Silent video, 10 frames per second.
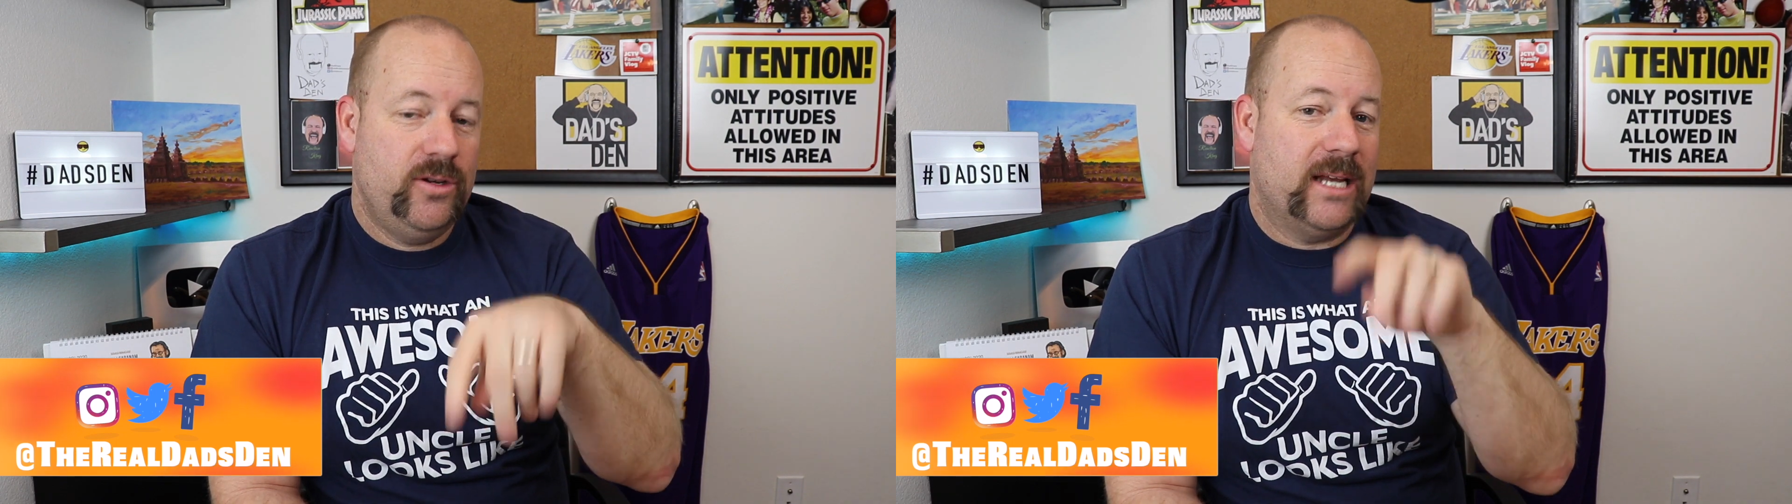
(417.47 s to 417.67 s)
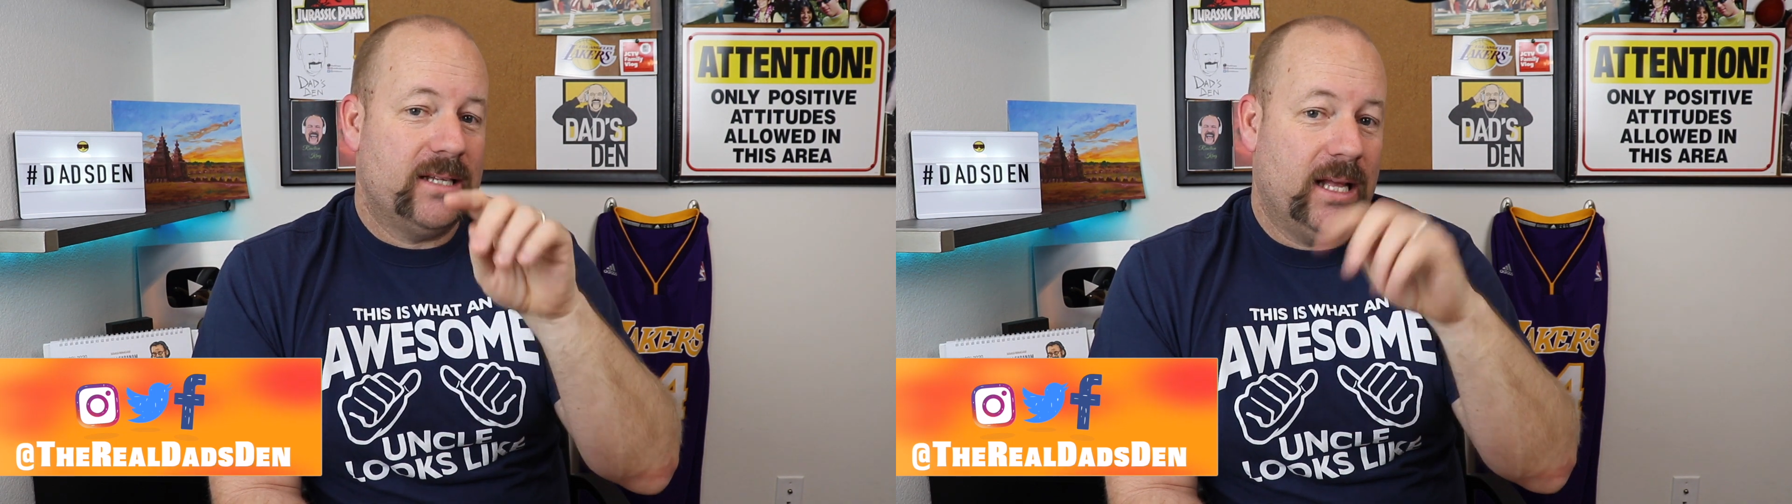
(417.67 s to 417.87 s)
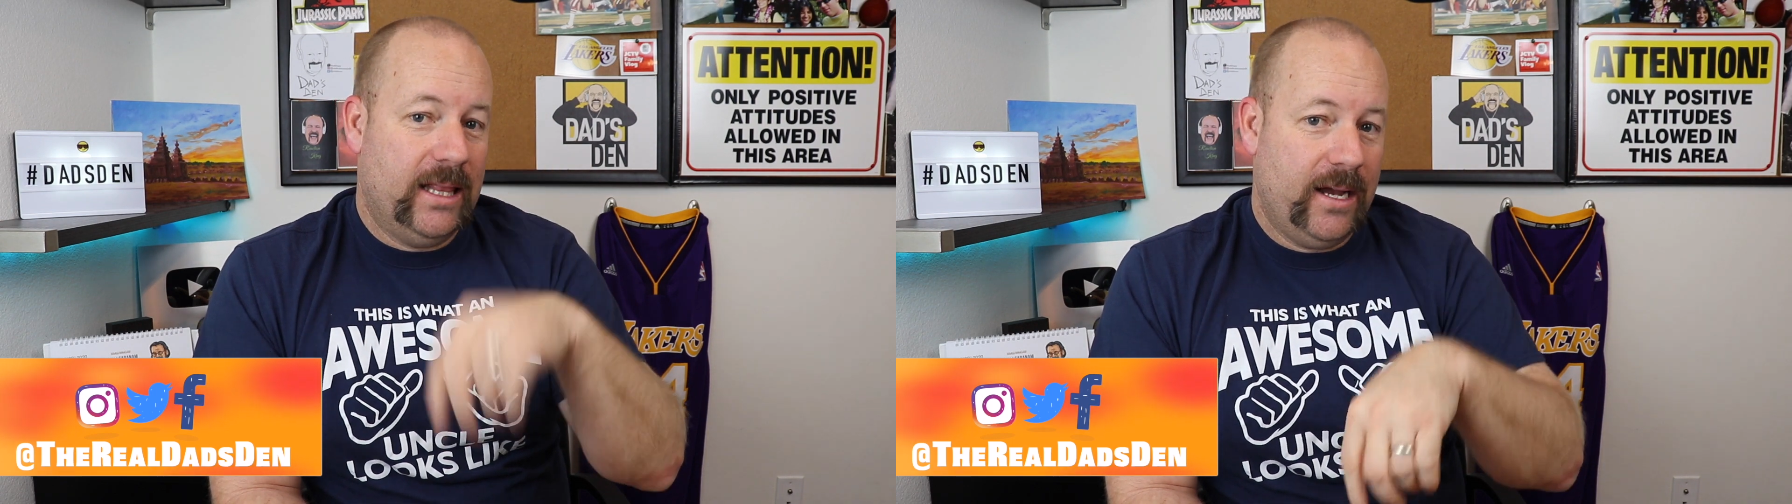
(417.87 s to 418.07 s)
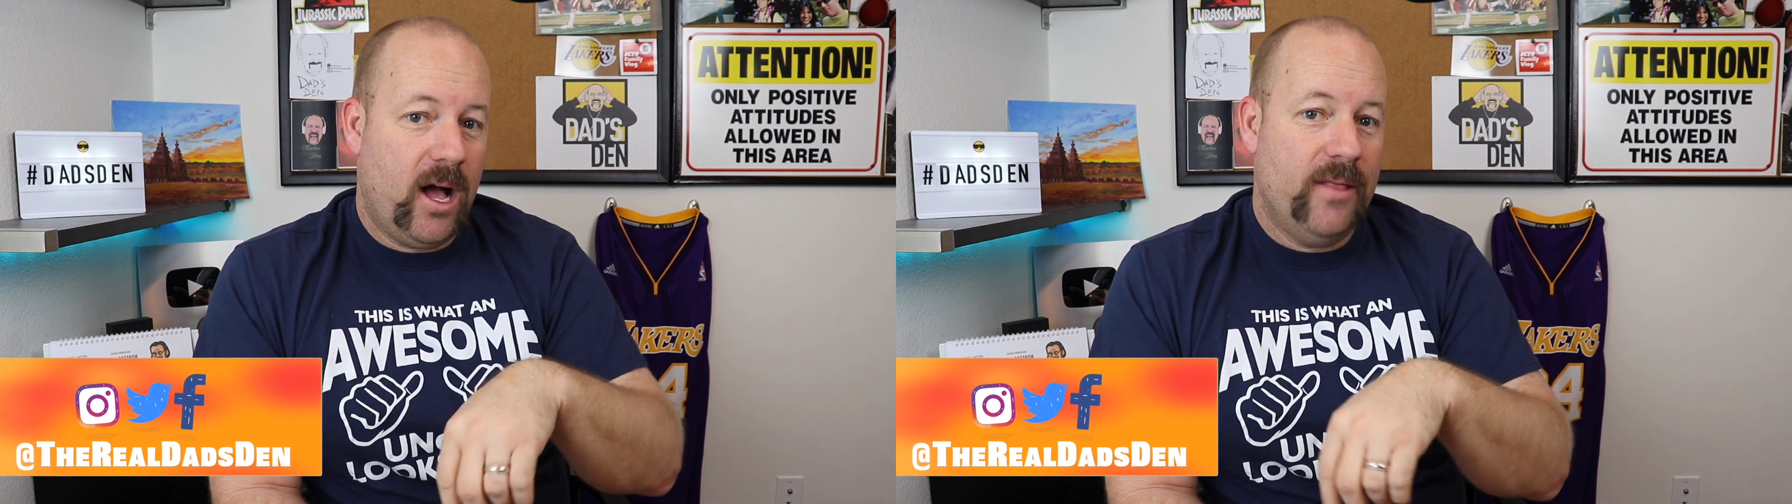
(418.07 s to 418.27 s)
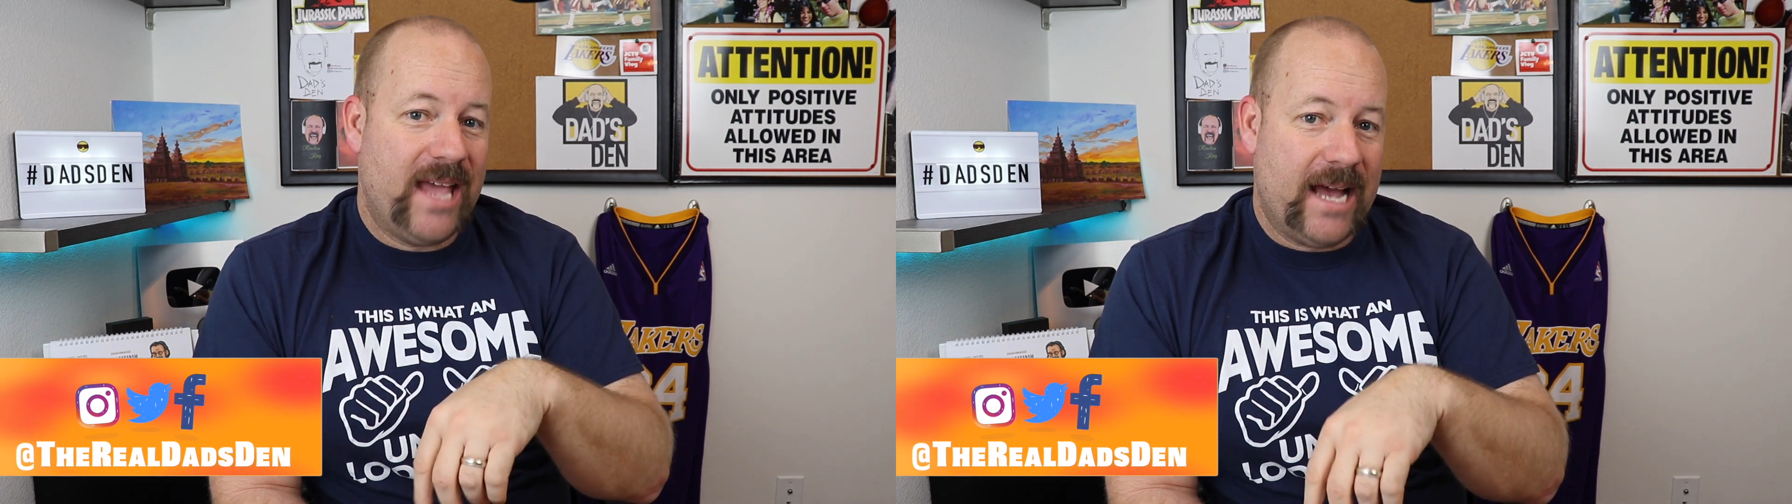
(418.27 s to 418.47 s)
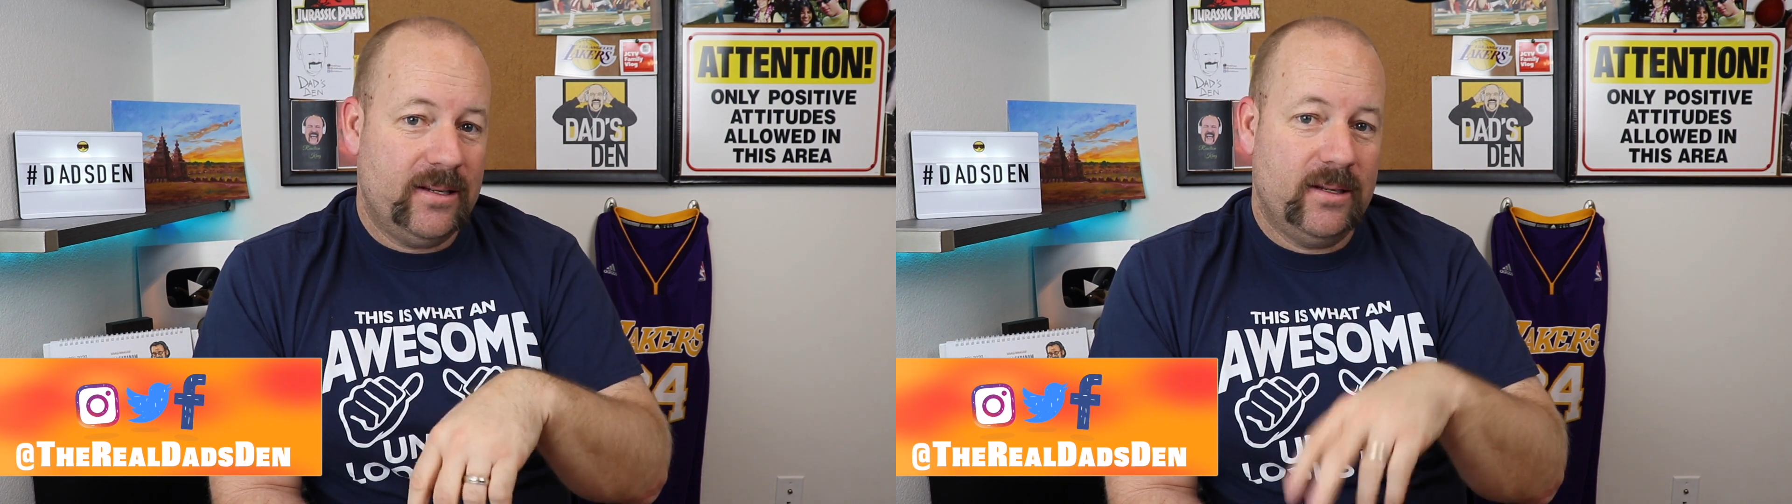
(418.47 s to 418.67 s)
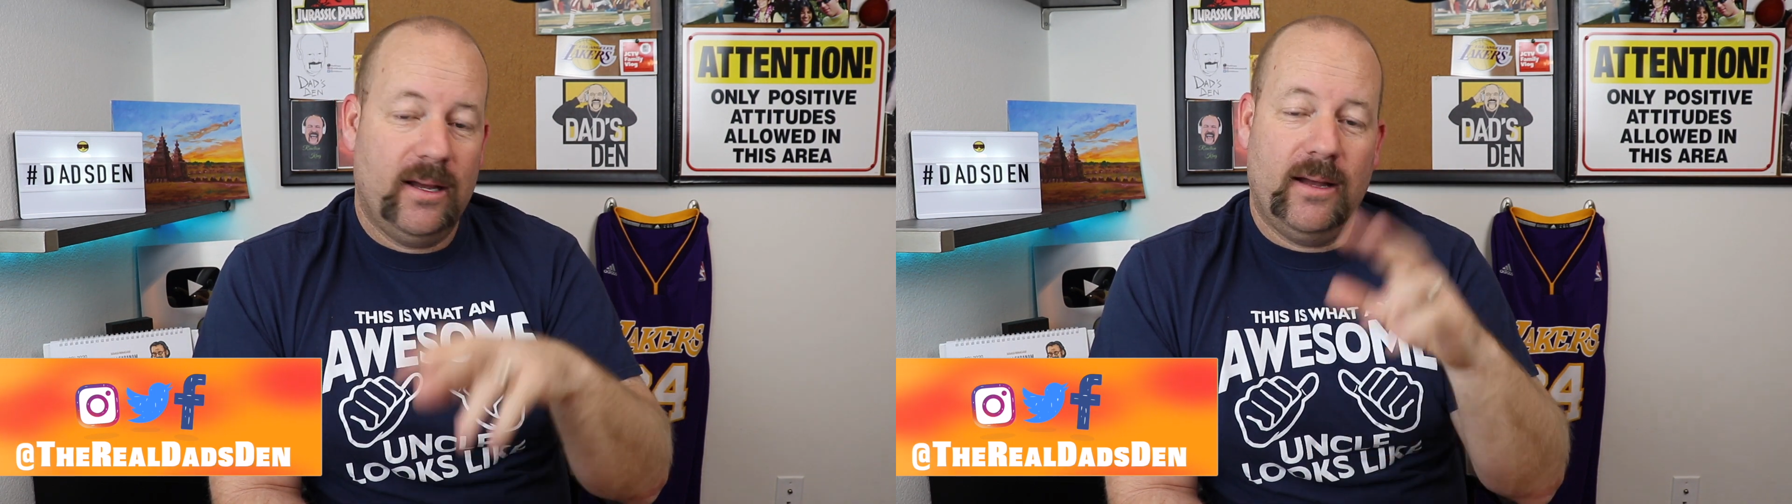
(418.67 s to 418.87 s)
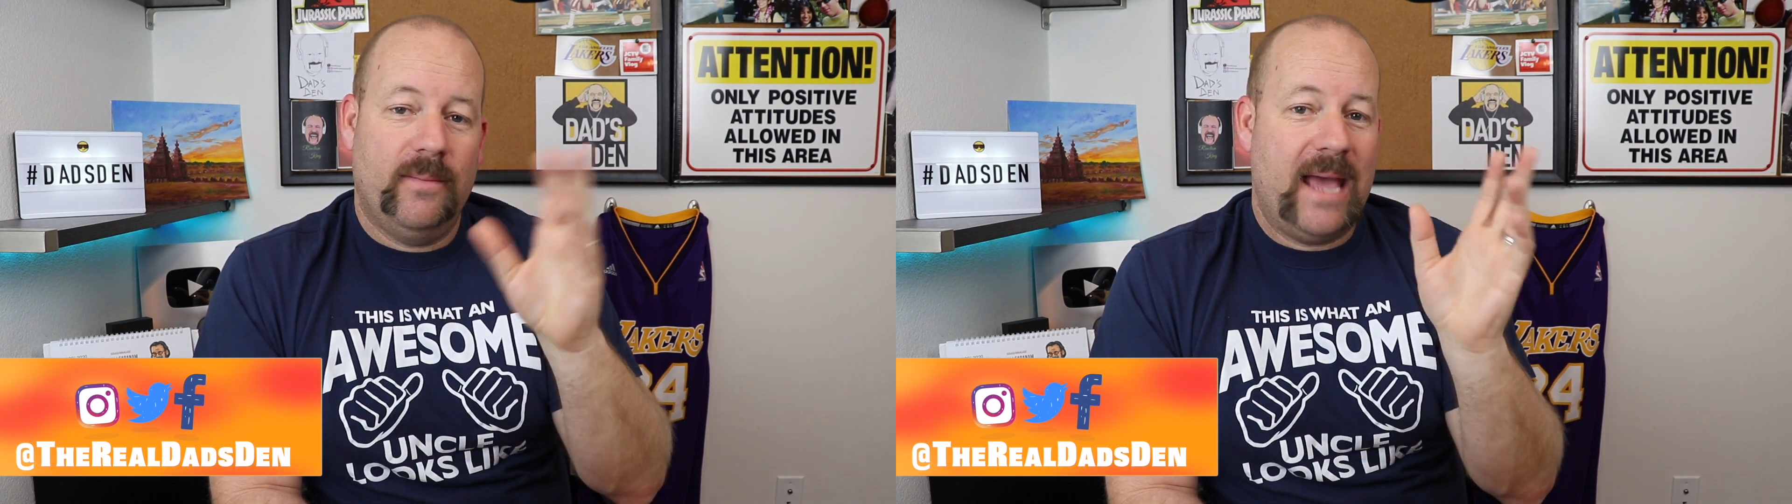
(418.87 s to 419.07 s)
You guys can click on that
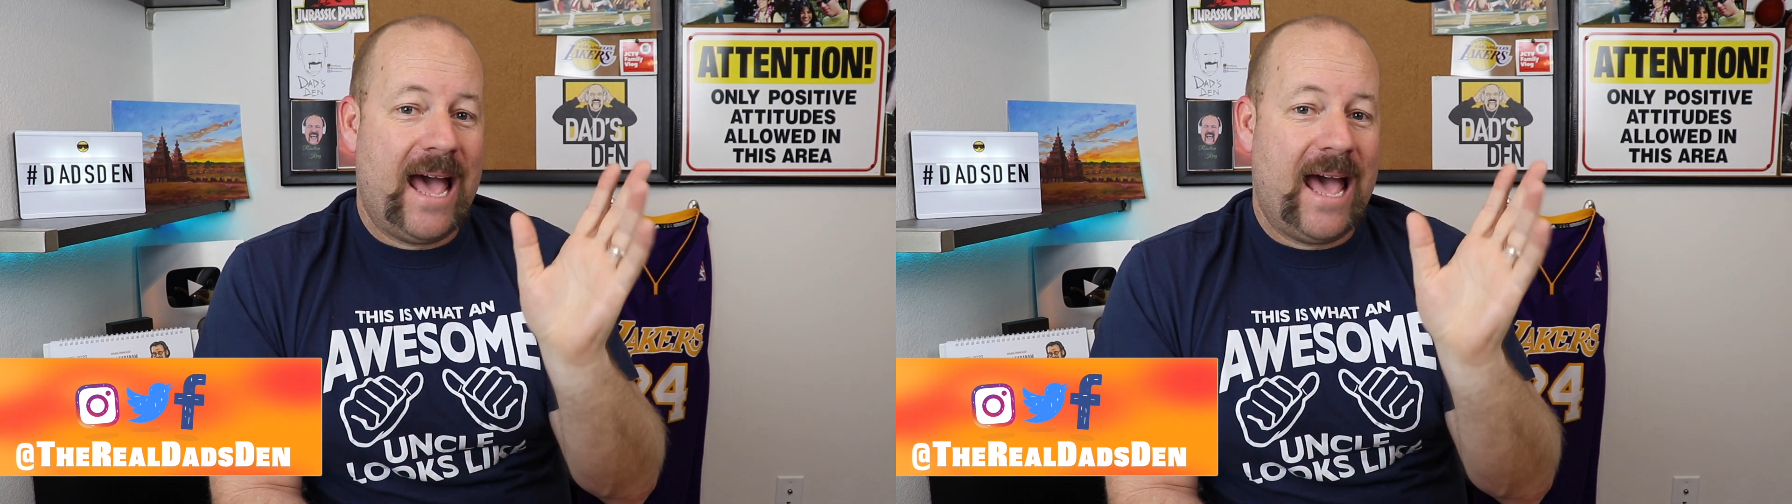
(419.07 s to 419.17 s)
um,